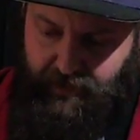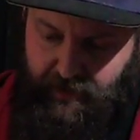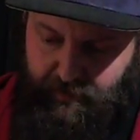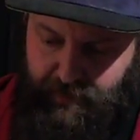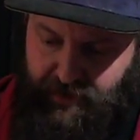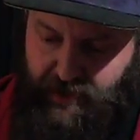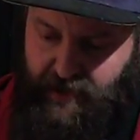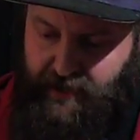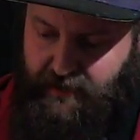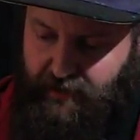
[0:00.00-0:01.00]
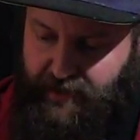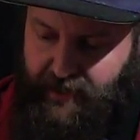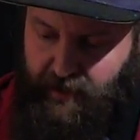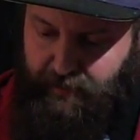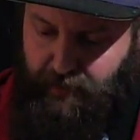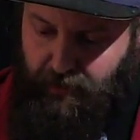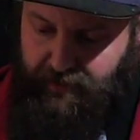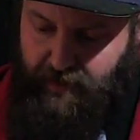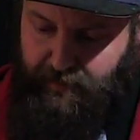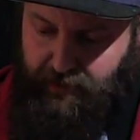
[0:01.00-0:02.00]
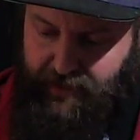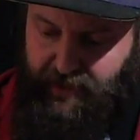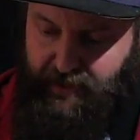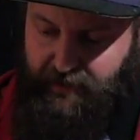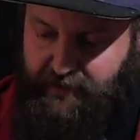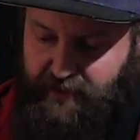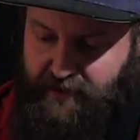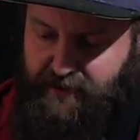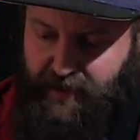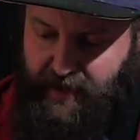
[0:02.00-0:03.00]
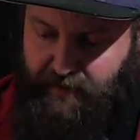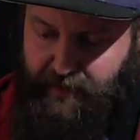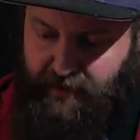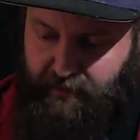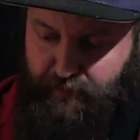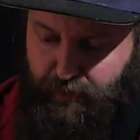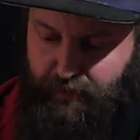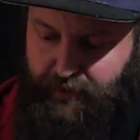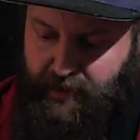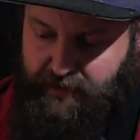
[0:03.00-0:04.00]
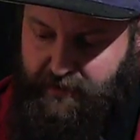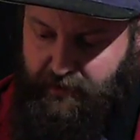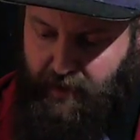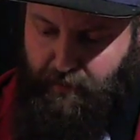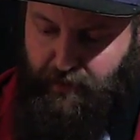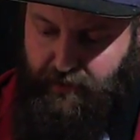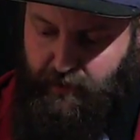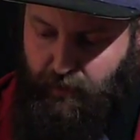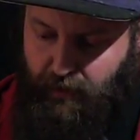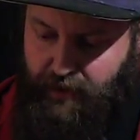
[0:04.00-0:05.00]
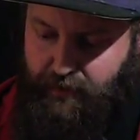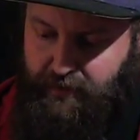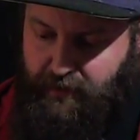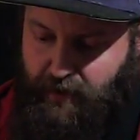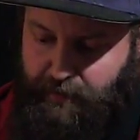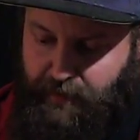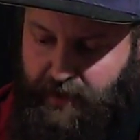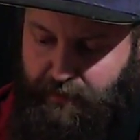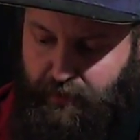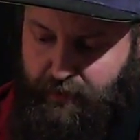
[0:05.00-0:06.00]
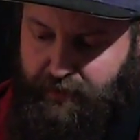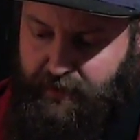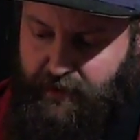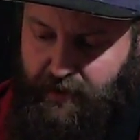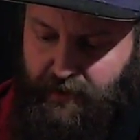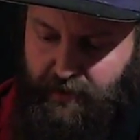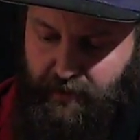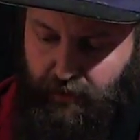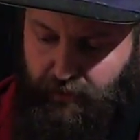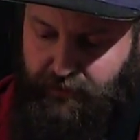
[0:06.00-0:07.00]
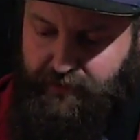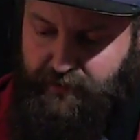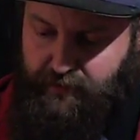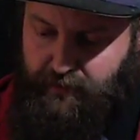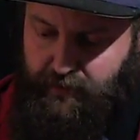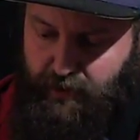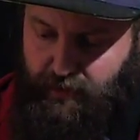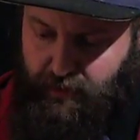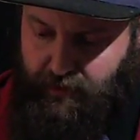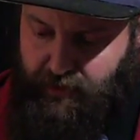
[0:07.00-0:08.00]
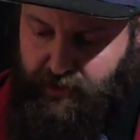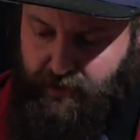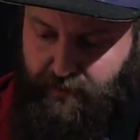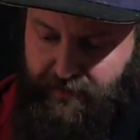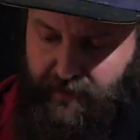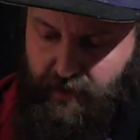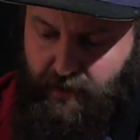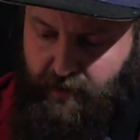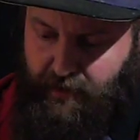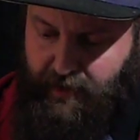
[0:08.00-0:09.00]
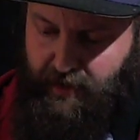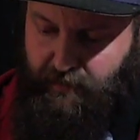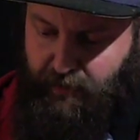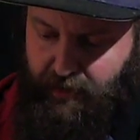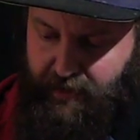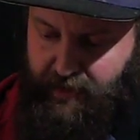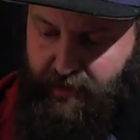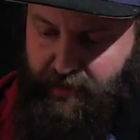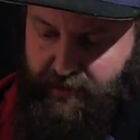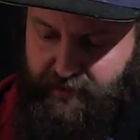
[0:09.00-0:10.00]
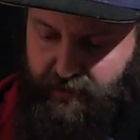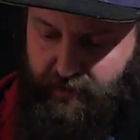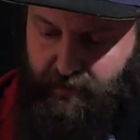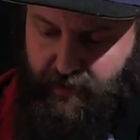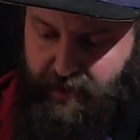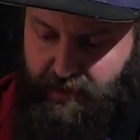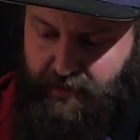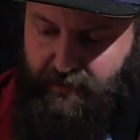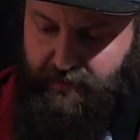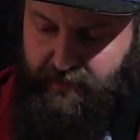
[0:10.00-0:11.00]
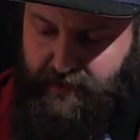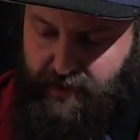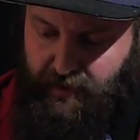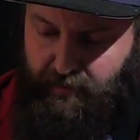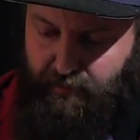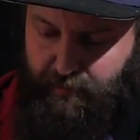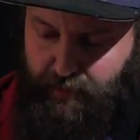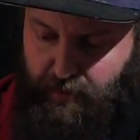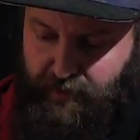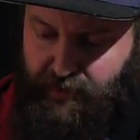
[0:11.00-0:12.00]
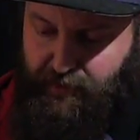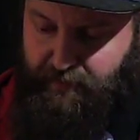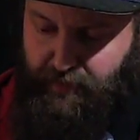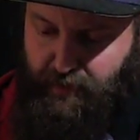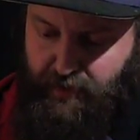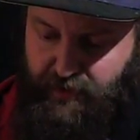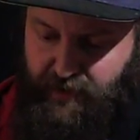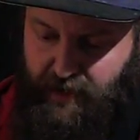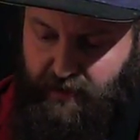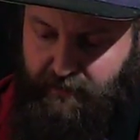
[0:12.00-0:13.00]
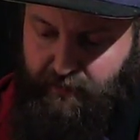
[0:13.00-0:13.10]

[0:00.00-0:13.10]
But then I hit upon a plan. Since I had been born into limbo, why couldn't I be born onto Earth? And by accelerating both the birth and